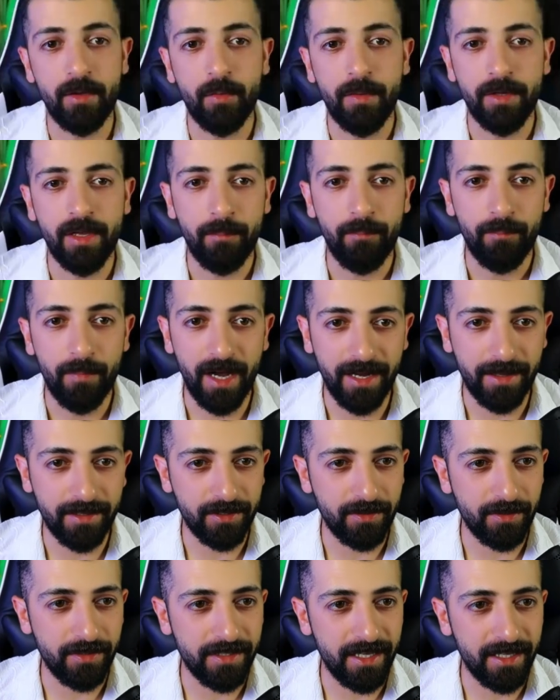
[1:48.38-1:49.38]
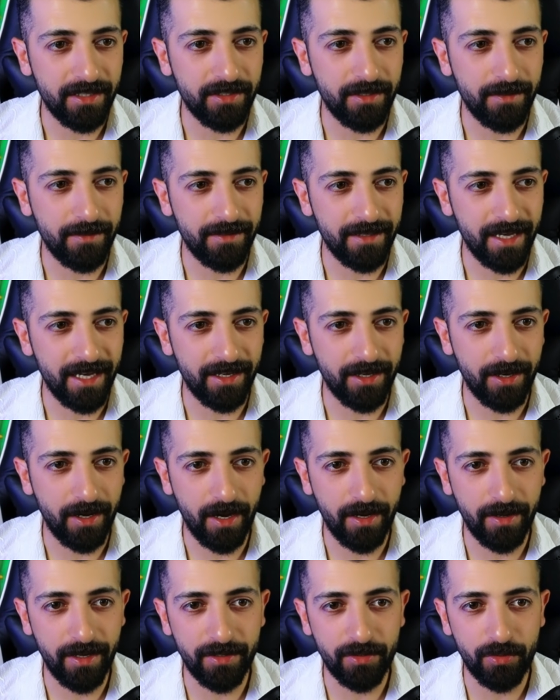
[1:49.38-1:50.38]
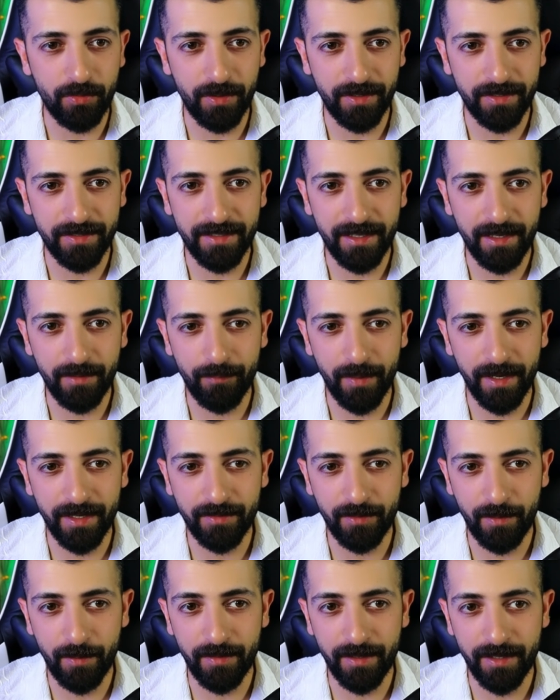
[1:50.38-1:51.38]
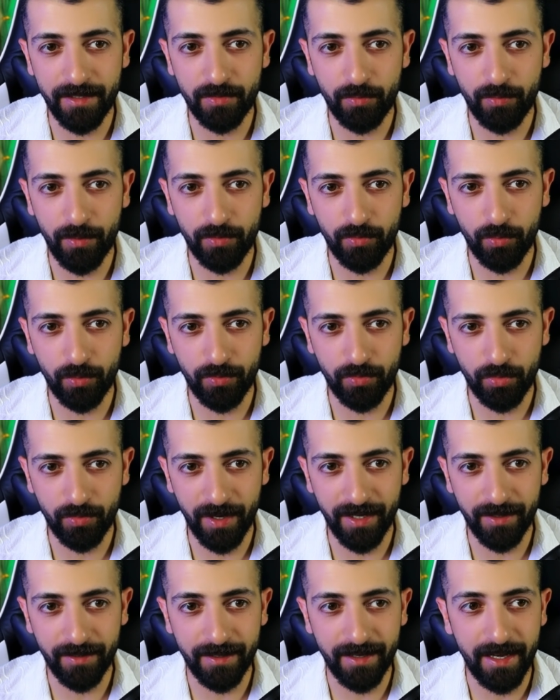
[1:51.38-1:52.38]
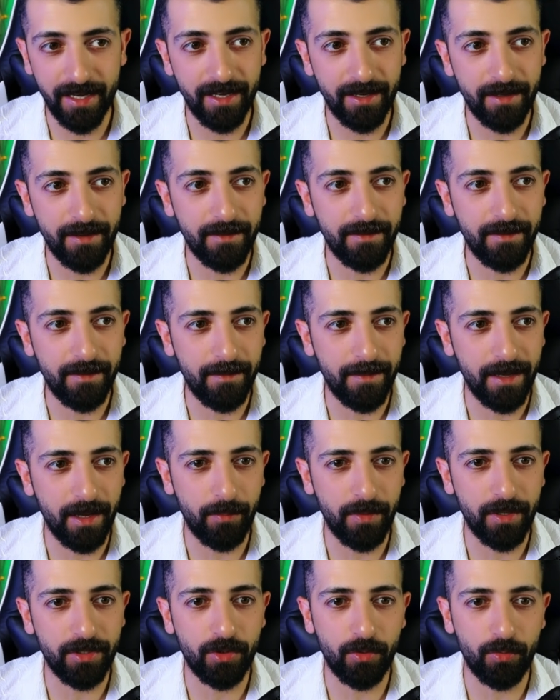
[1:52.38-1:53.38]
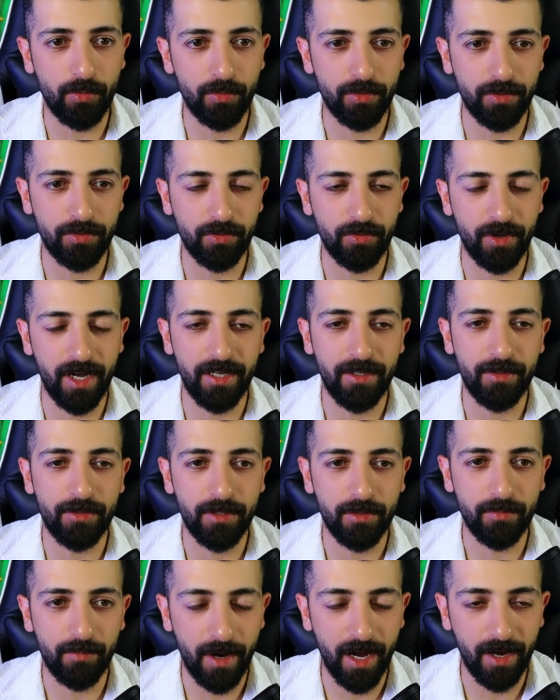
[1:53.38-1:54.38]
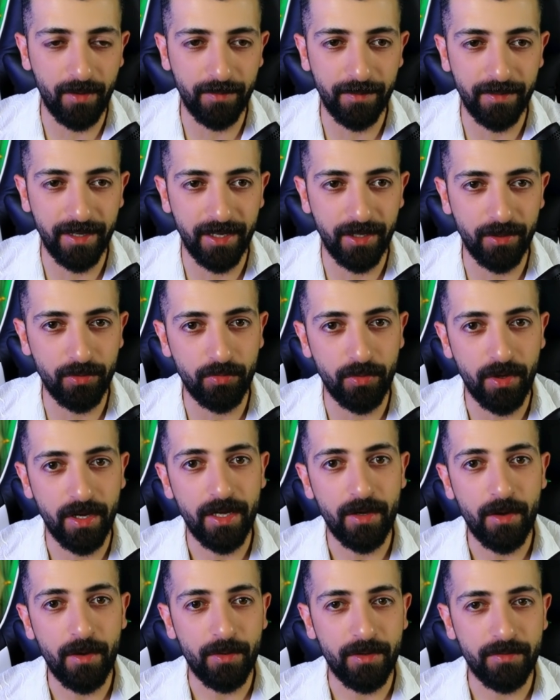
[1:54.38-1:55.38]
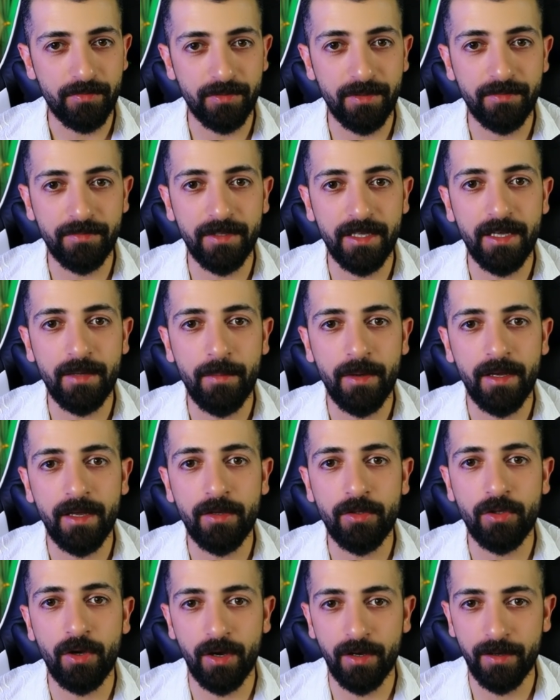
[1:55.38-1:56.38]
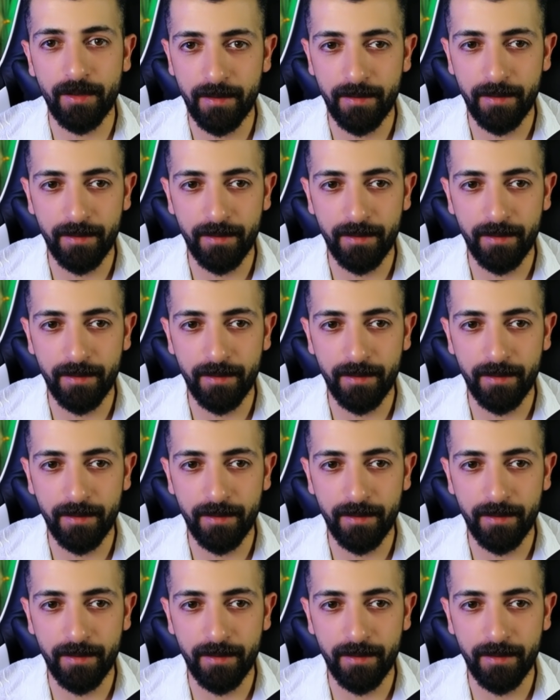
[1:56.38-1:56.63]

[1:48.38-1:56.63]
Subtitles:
with the practical section. Thank God, as you can see, based on this, we took a trade today. Let me show you the strategy for how to take a trade on the 15-minute chart.